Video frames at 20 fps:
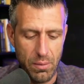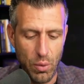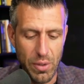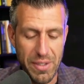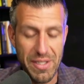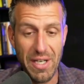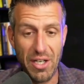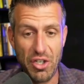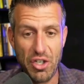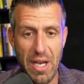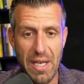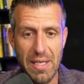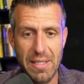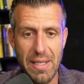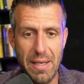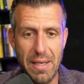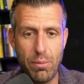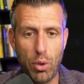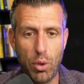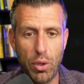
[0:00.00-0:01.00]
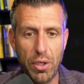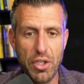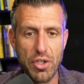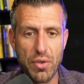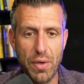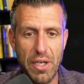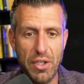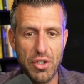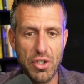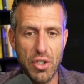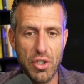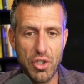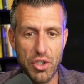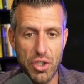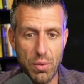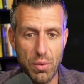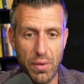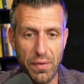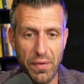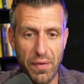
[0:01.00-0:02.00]
would suggest that mortgage rates
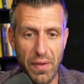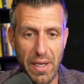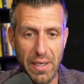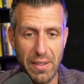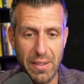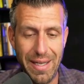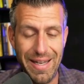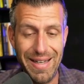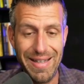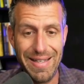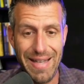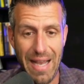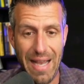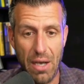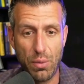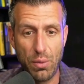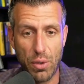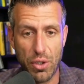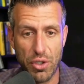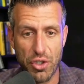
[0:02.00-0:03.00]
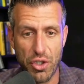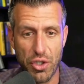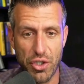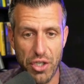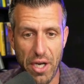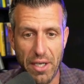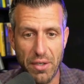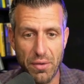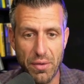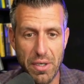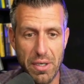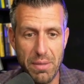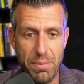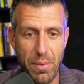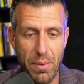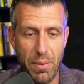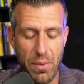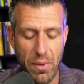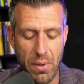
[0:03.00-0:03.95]
should reflect a downward trajectory.